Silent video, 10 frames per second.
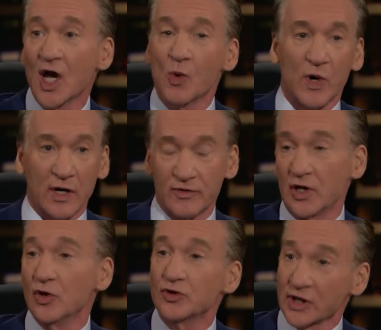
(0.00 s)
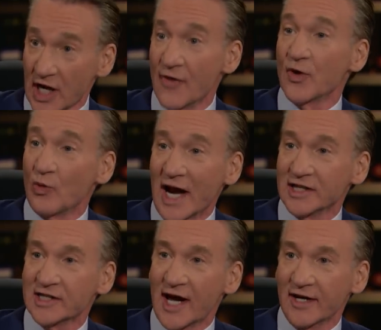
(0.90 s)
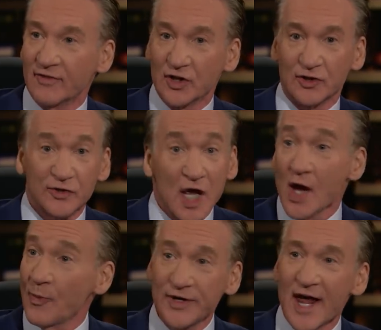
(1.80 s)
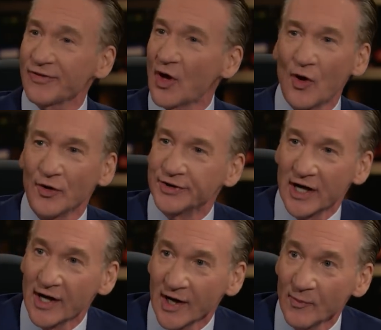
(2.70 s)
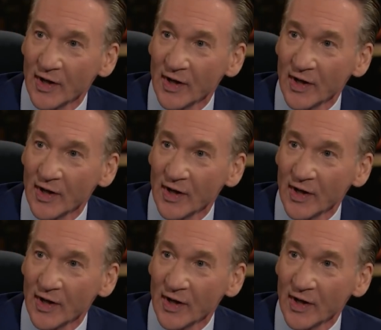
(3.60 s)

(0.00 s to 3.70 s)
where they're usually on the right side of issues, but not the whole time.